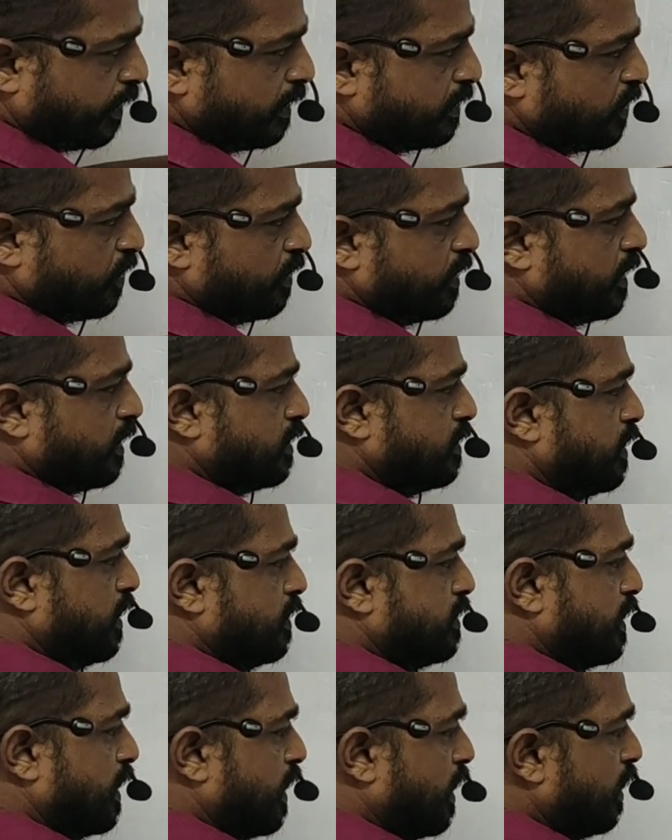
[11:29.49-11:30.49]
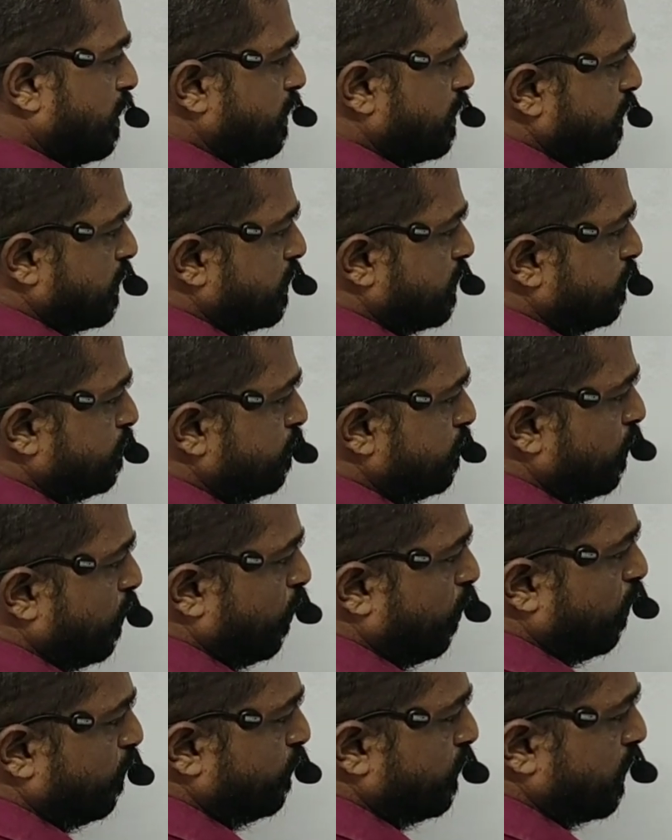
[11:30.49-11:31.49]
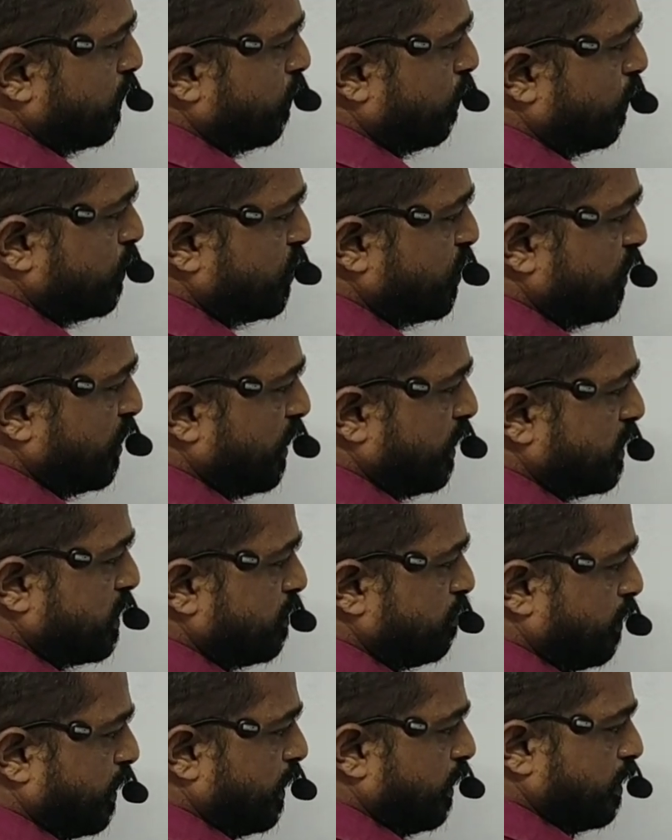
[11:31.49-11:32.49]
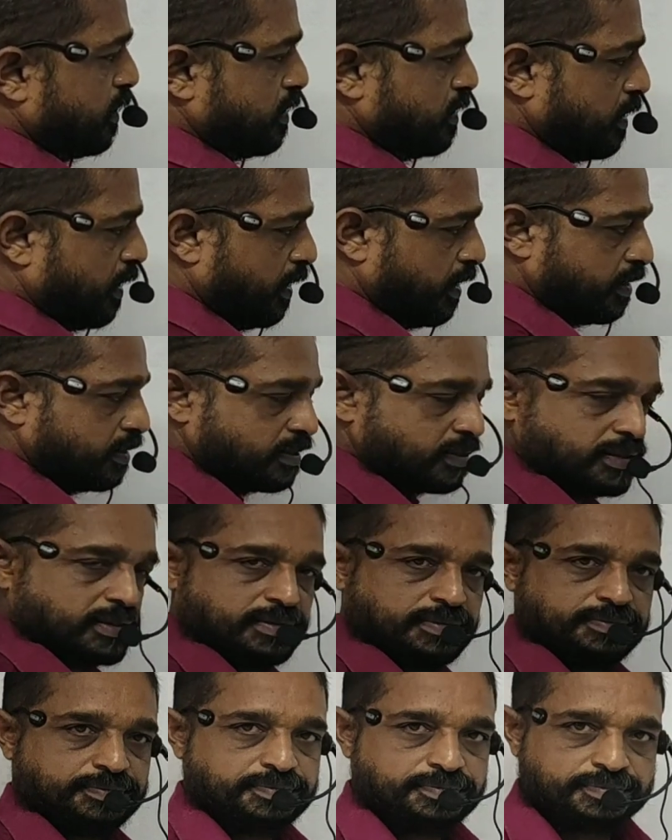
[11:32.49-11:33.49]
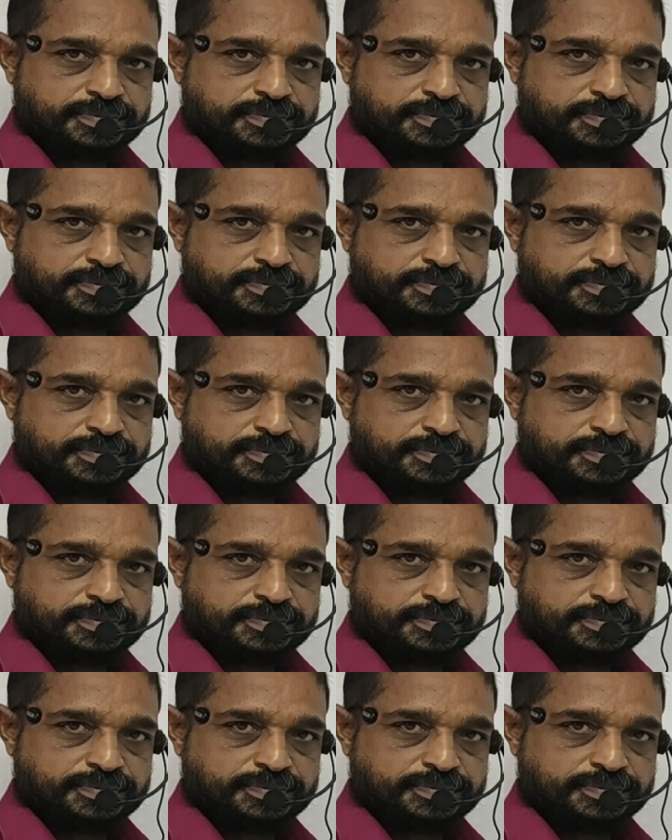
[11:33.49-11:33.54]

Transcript: So the second term of the quotient is minus 3x.